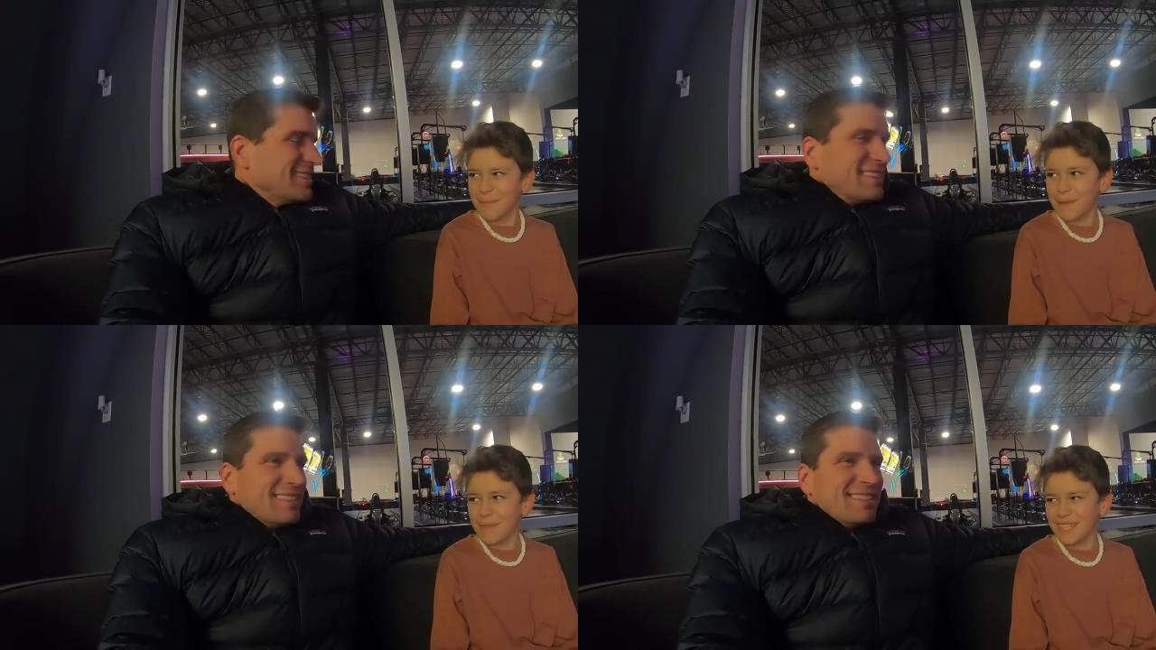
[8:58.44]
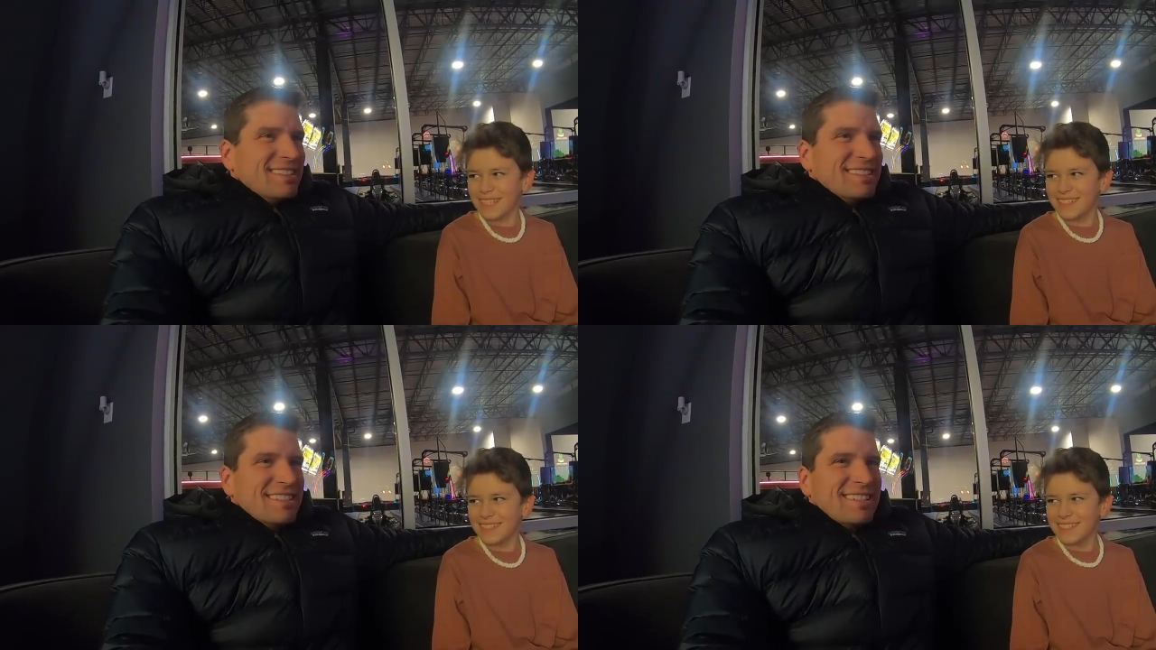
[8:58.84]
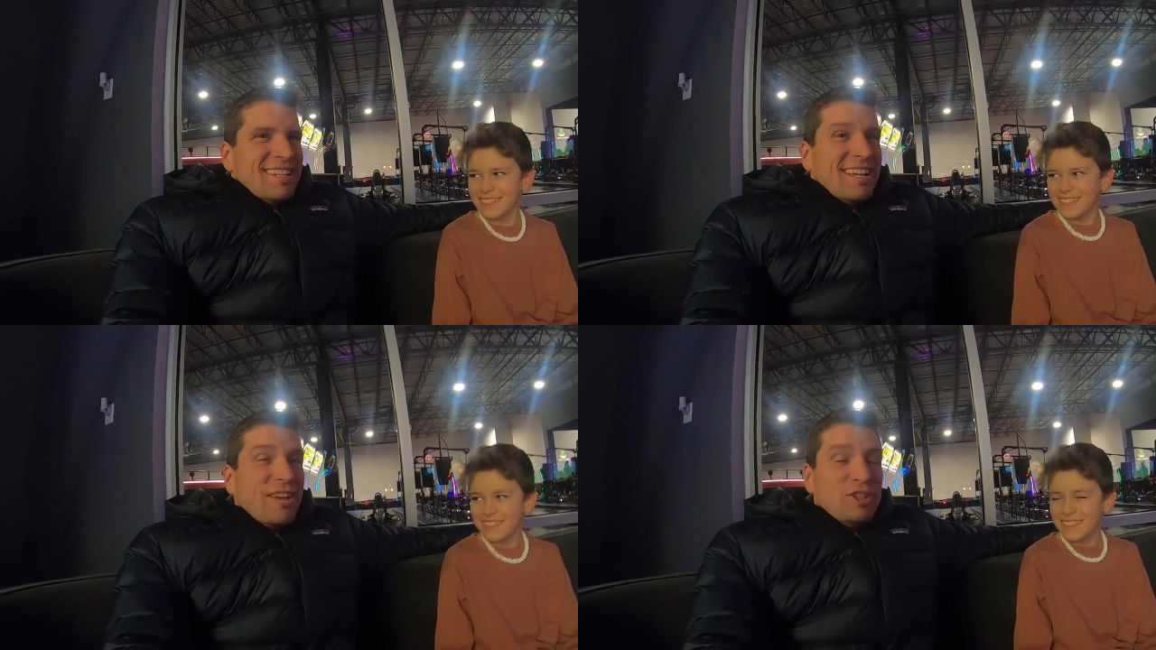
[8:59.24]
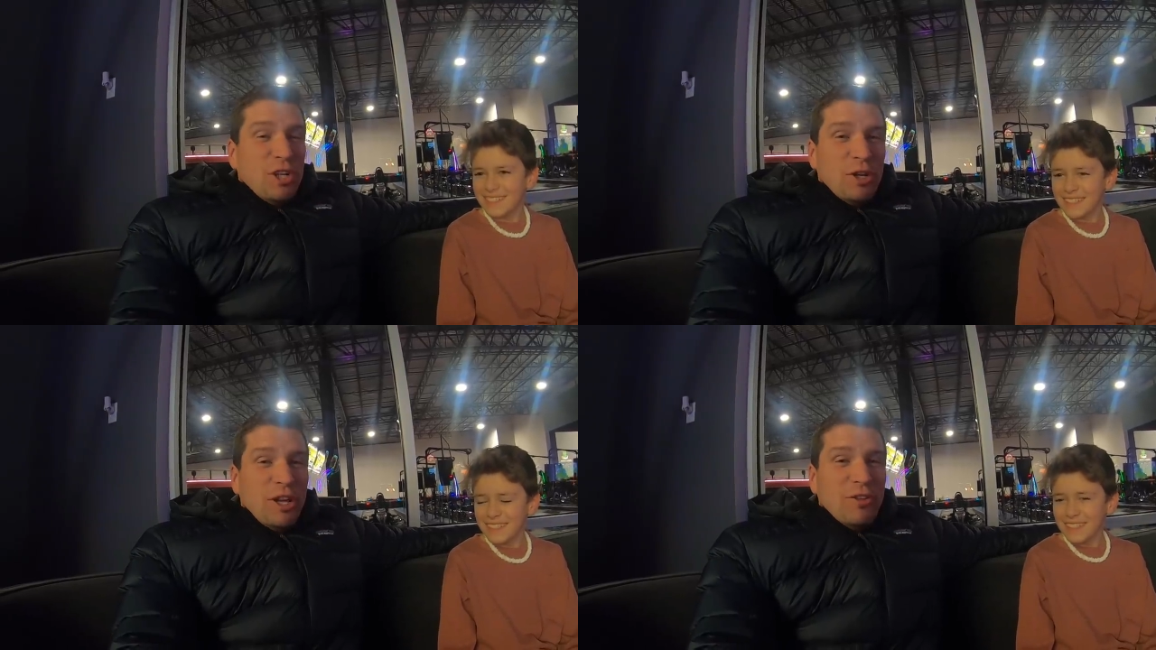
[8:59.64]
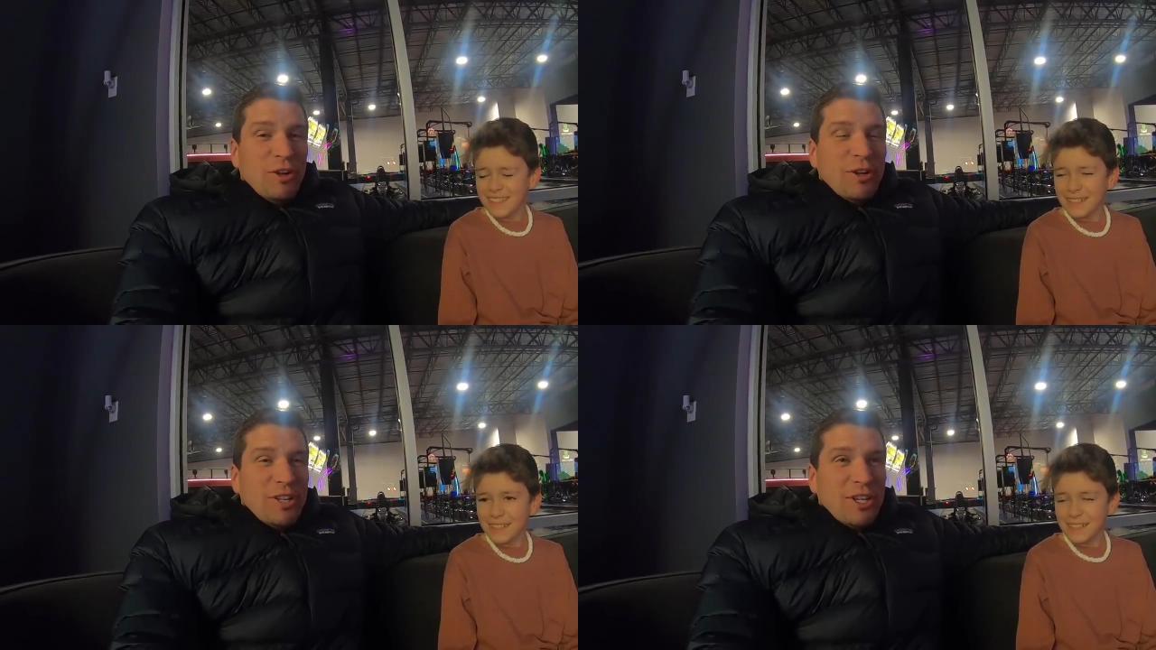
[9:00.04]
Speaker 1: Maybe. If she, if
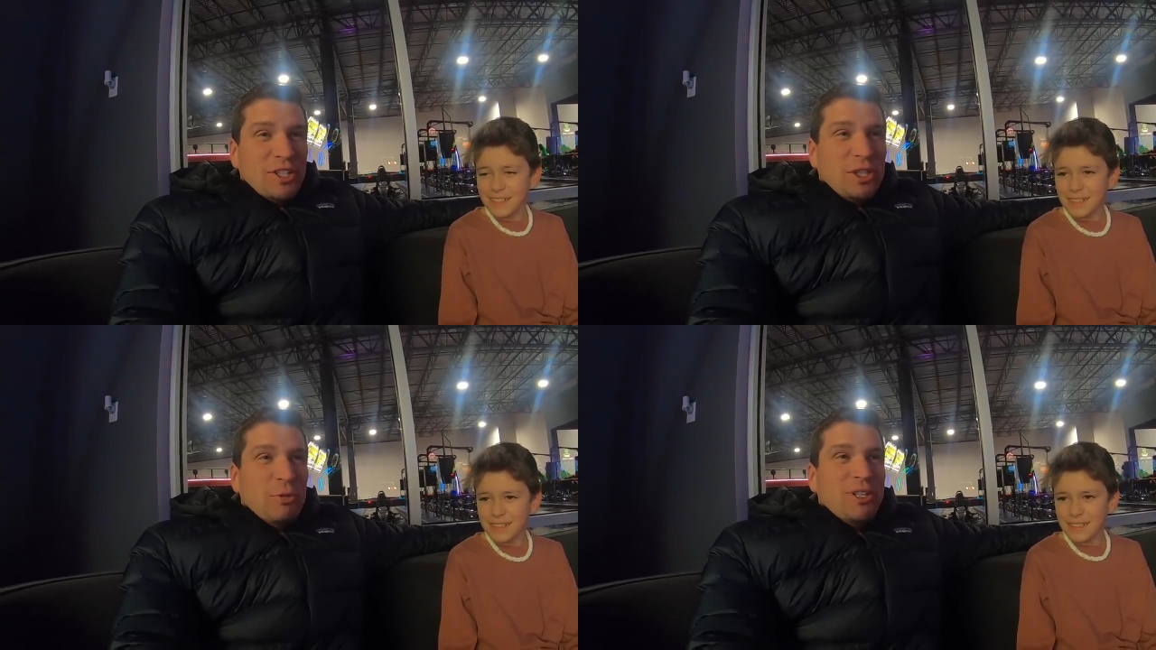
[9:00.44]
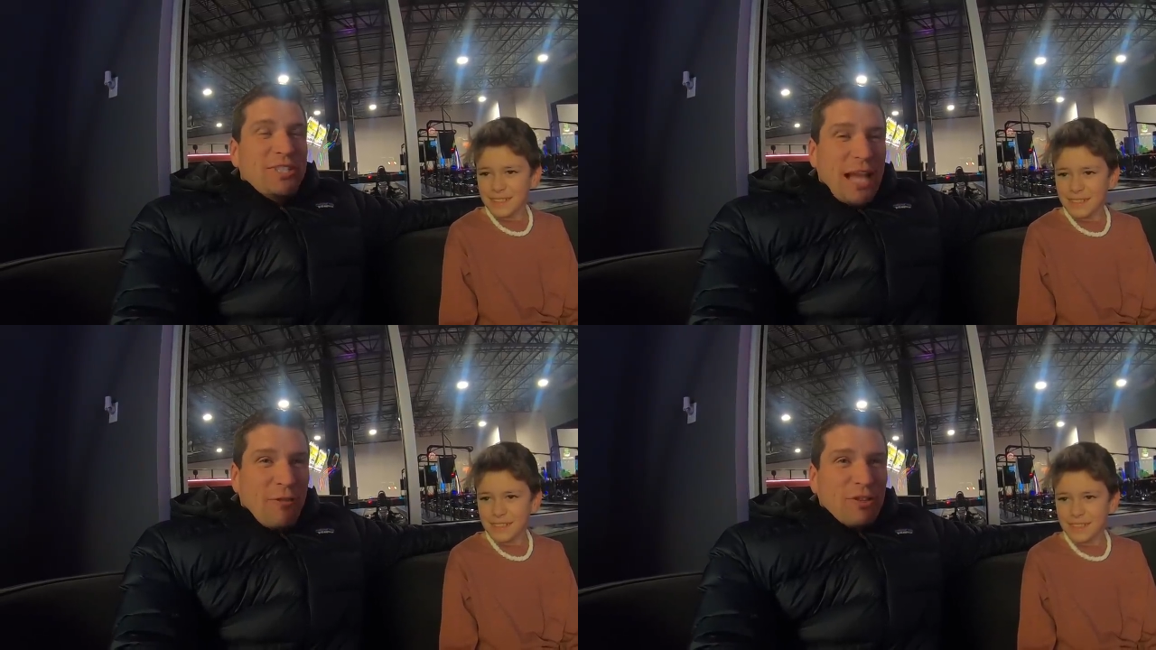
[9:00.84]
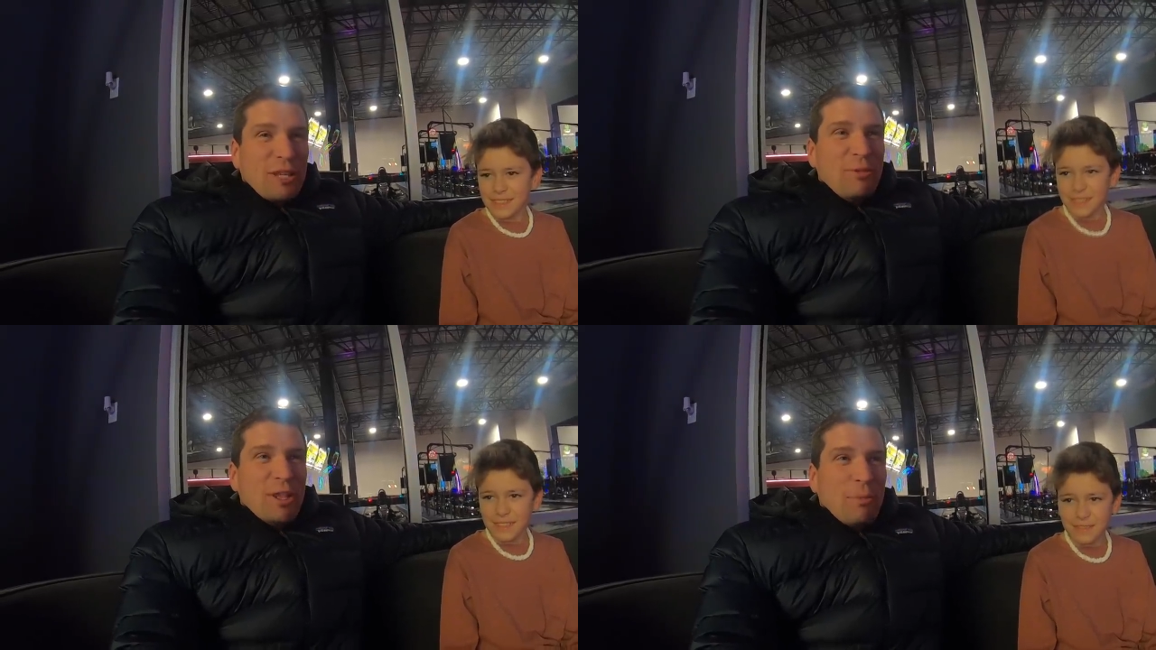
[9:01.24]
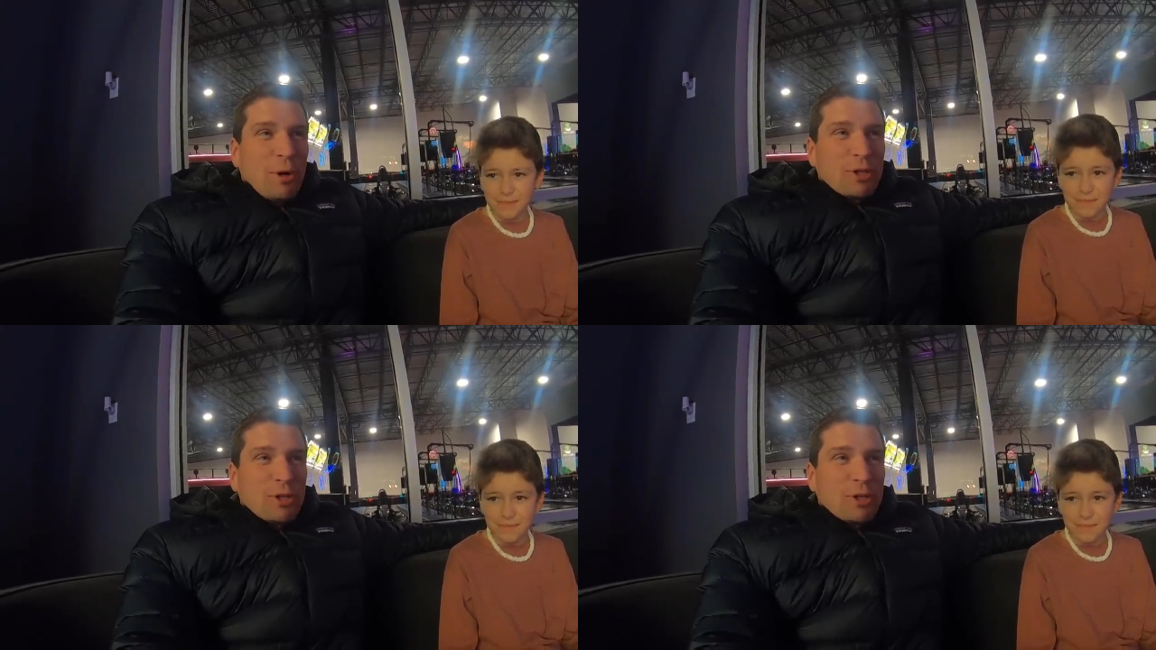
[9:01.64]
she would definitely be the